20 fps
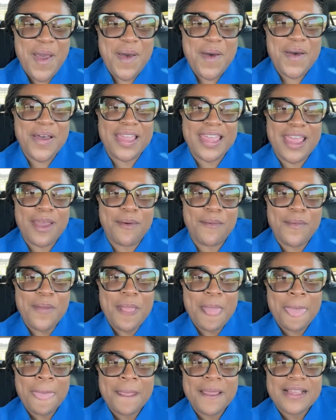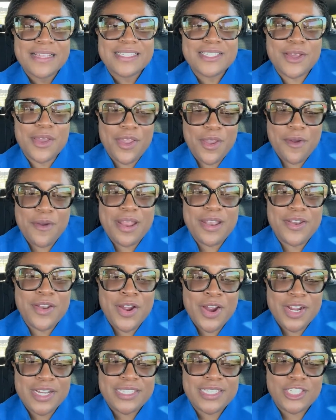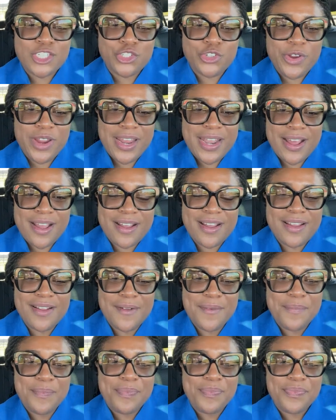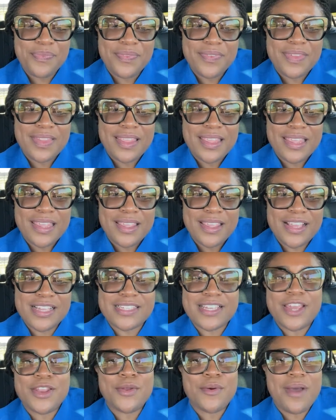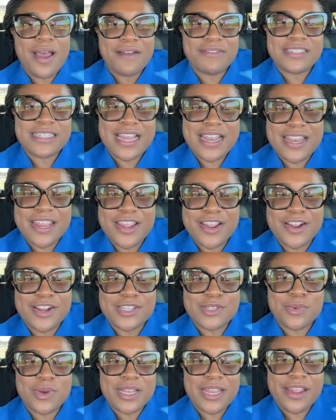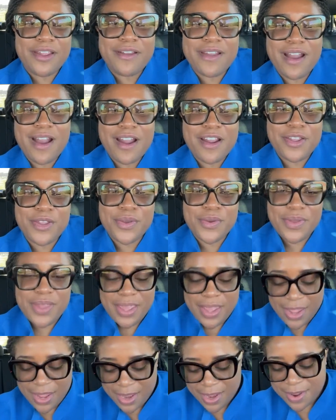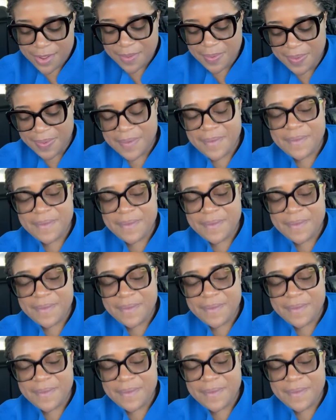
Okay, so you're a nurse, Trina. You say you don't have 10 years. What era are you in?